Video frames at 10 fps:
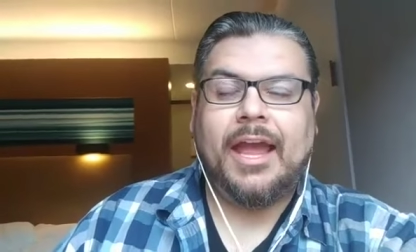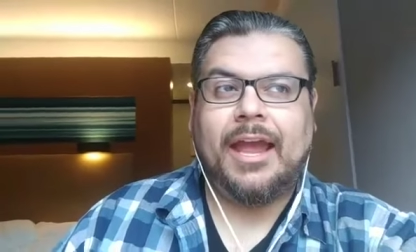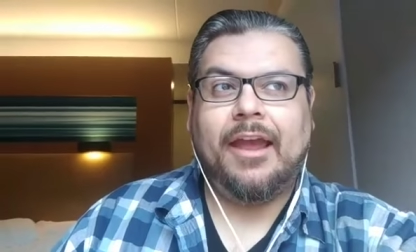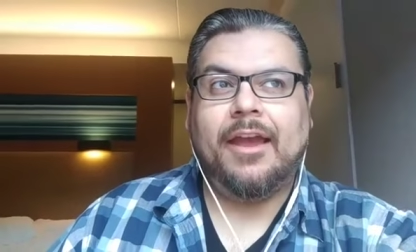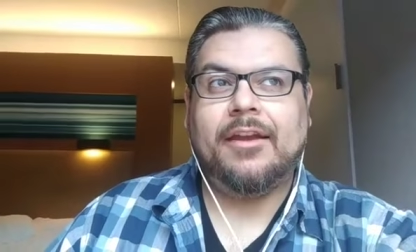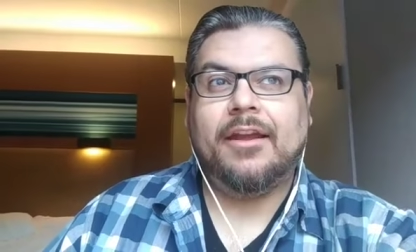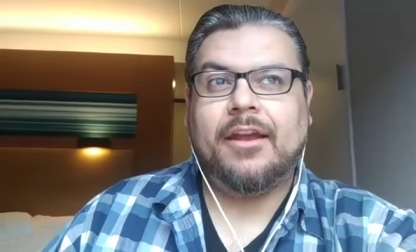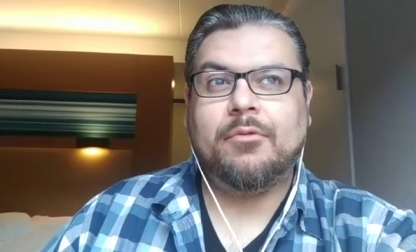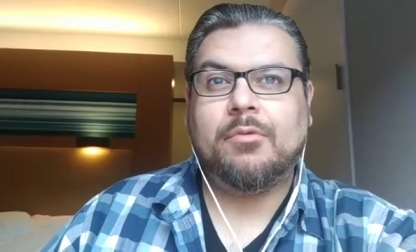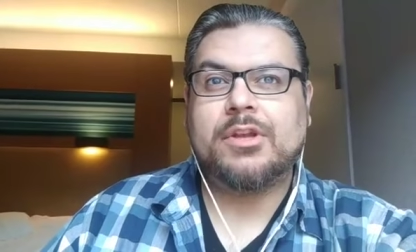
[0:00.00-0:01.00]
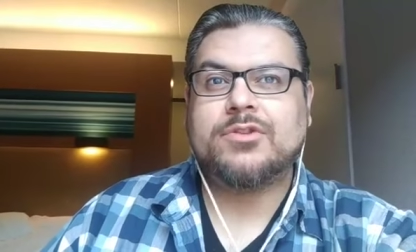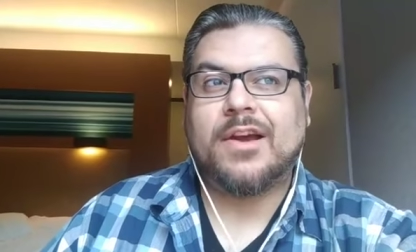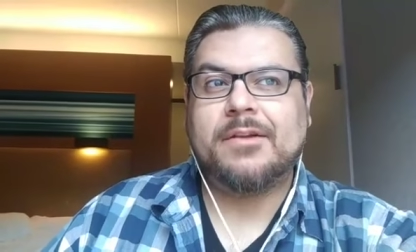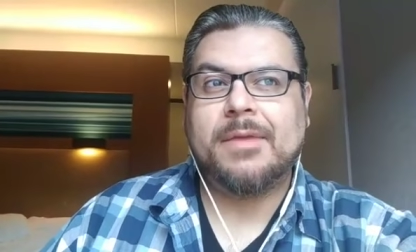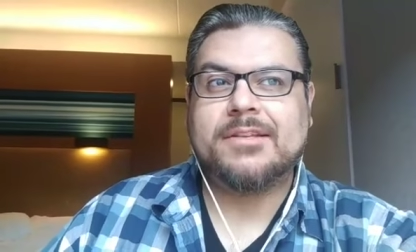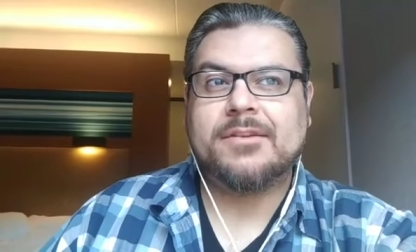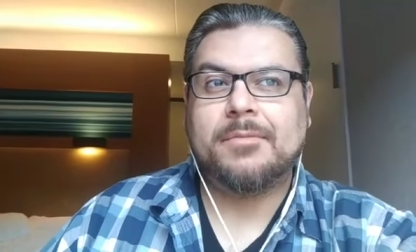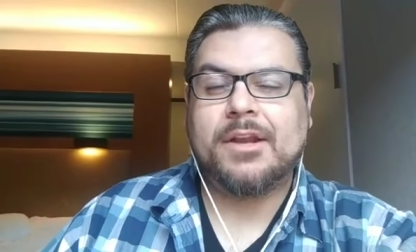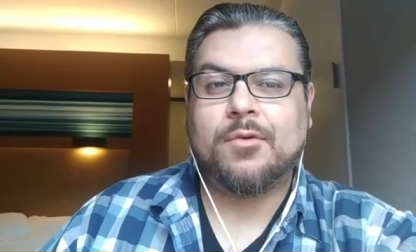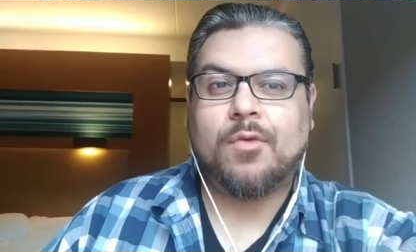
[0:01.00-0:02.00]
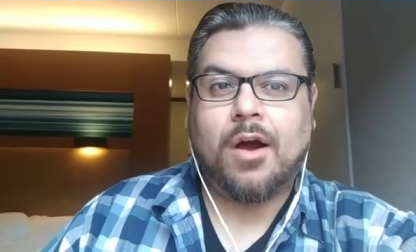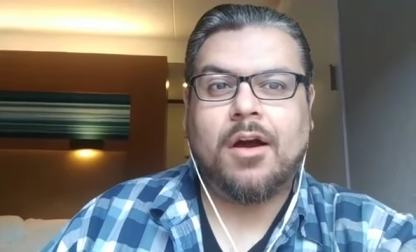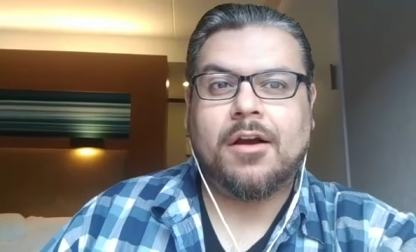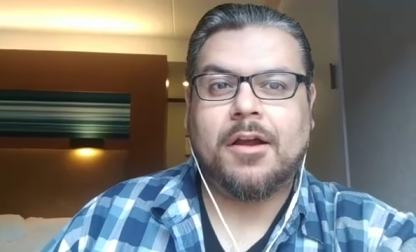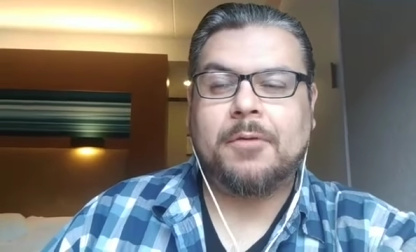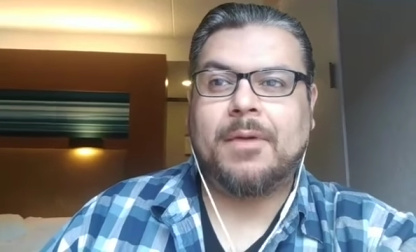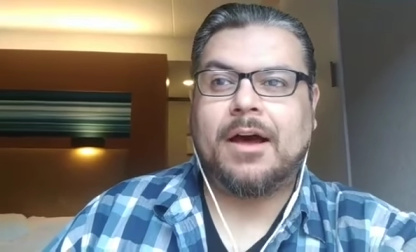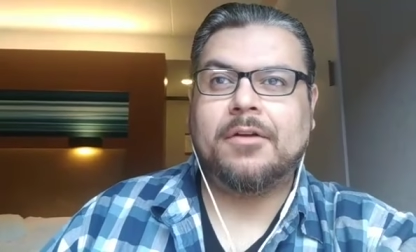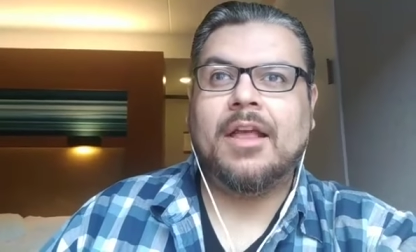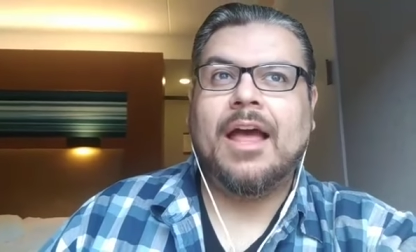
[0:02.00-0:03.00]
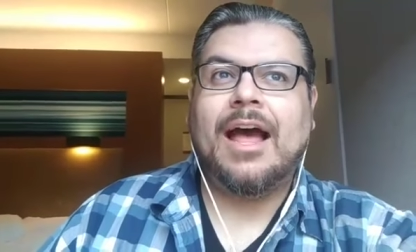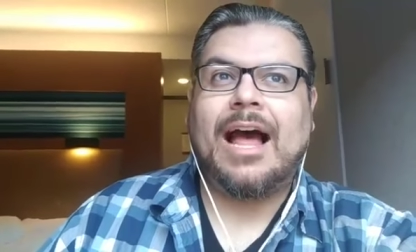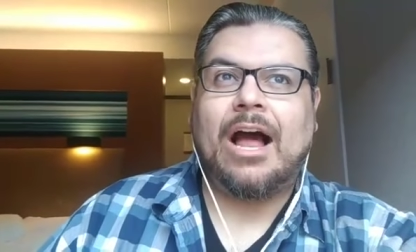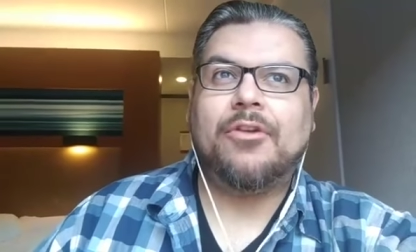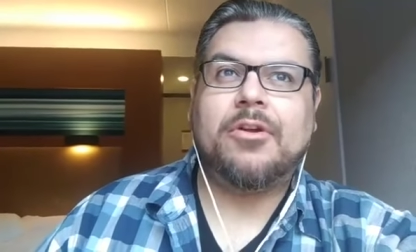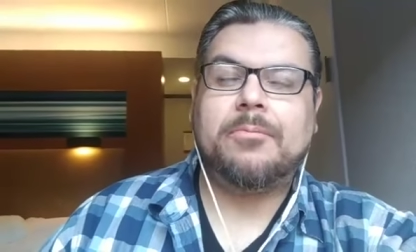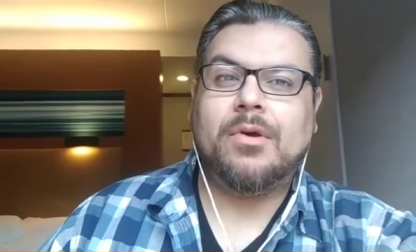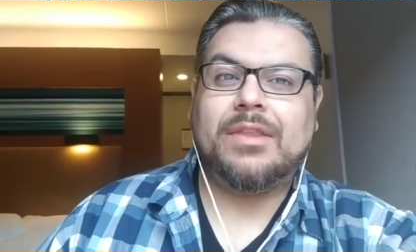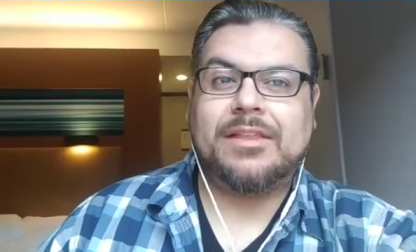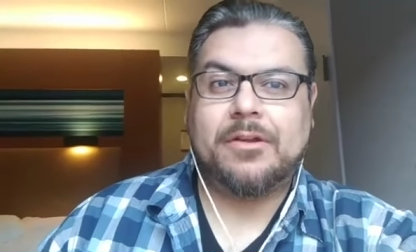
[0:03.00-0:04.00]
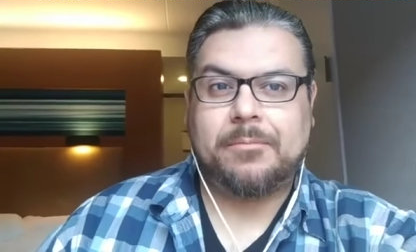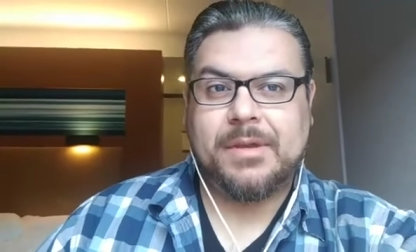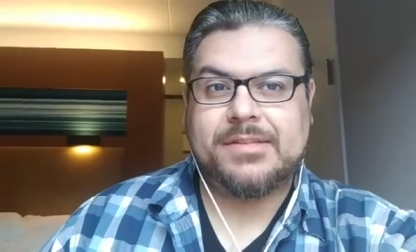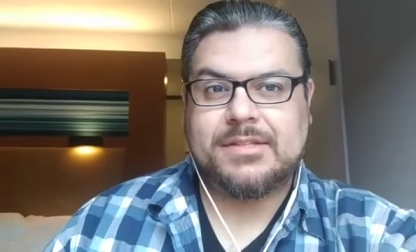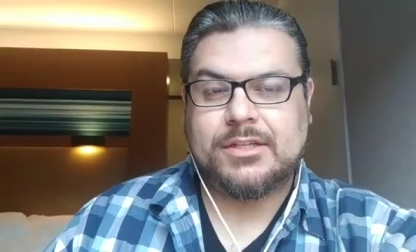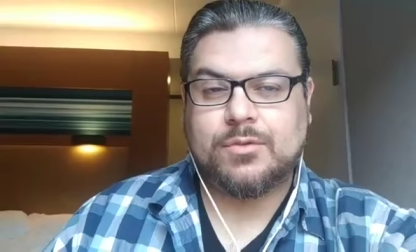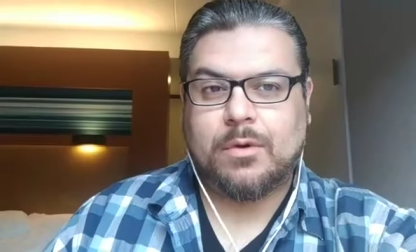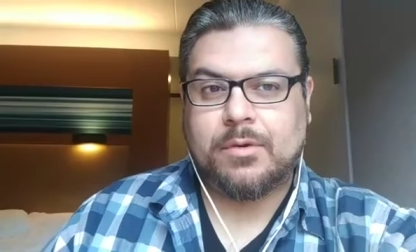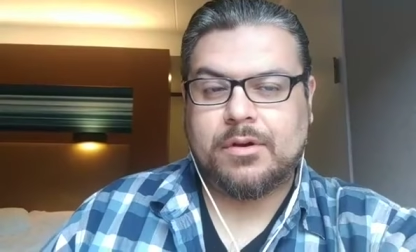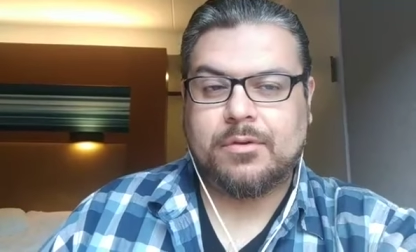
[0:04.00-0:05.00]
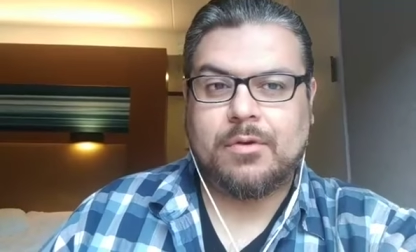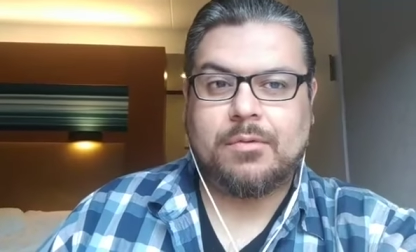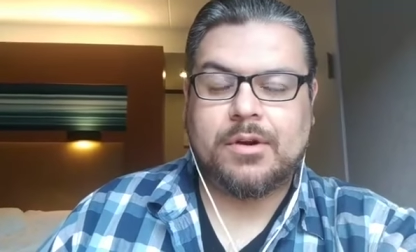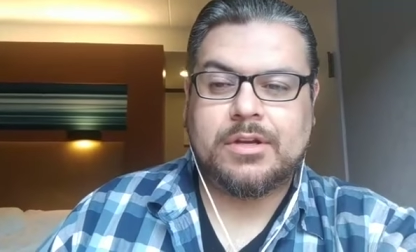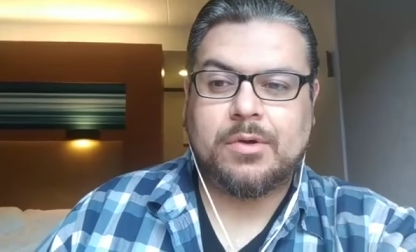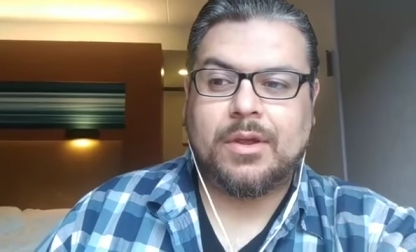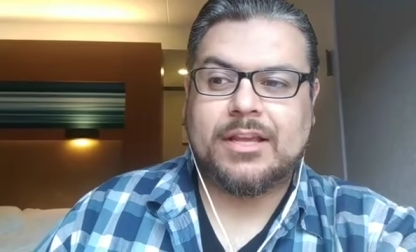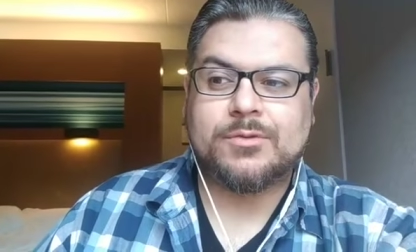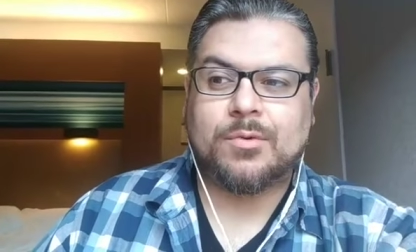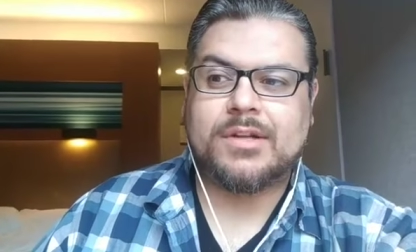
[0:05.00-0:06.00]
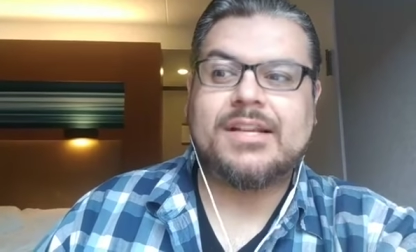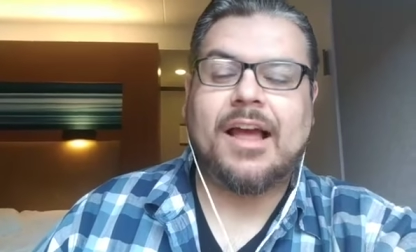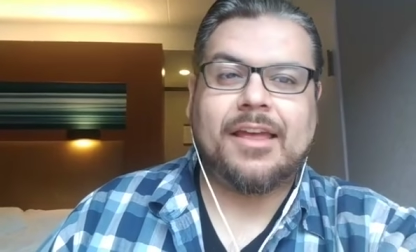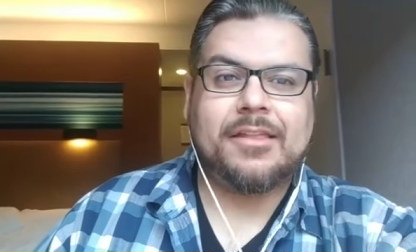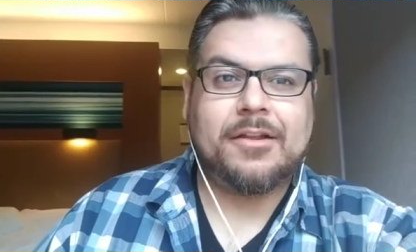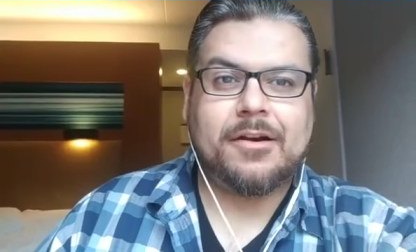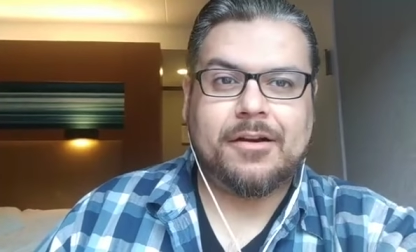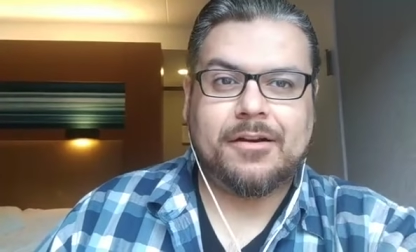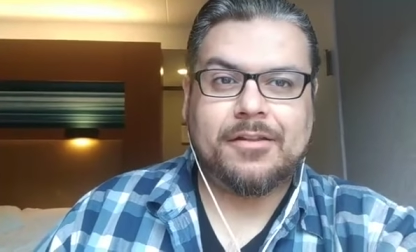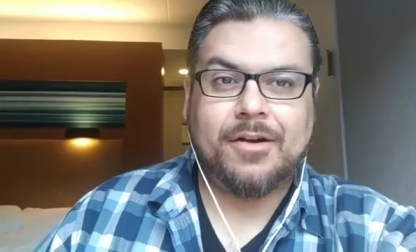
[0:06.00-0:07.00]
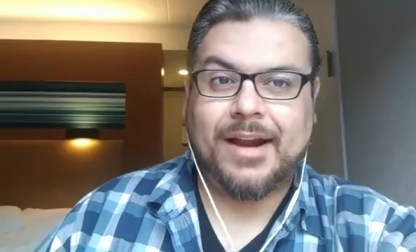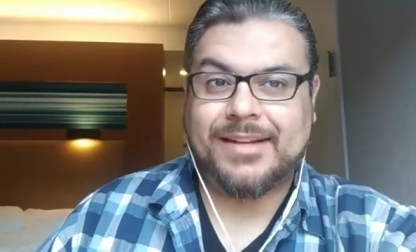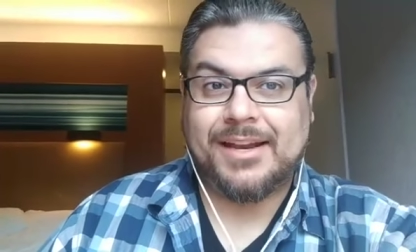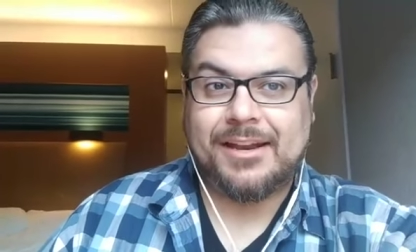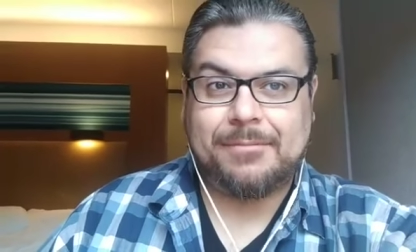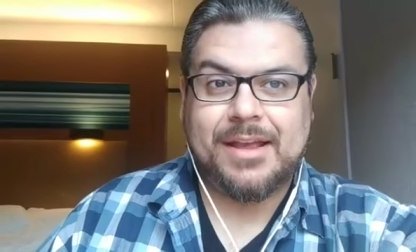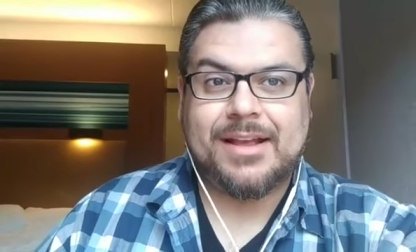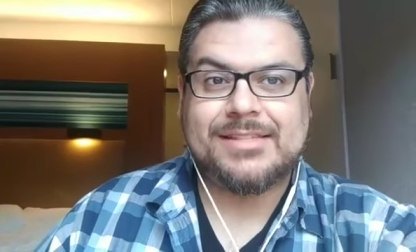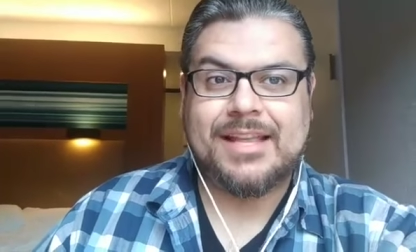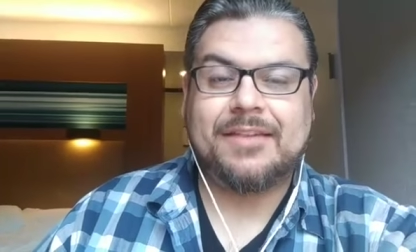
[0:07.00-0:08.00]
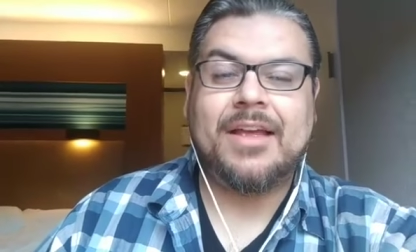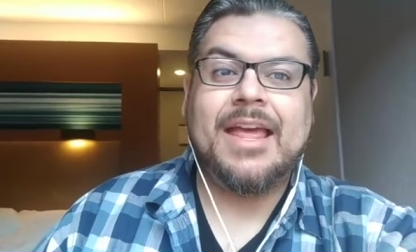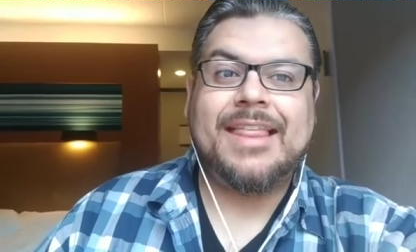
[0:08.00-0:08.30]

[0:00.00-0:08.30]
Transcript: And, and when we try to make somebody wrong about how they're building their business, what we're, what we're doing is we're attacking their, their identity because they,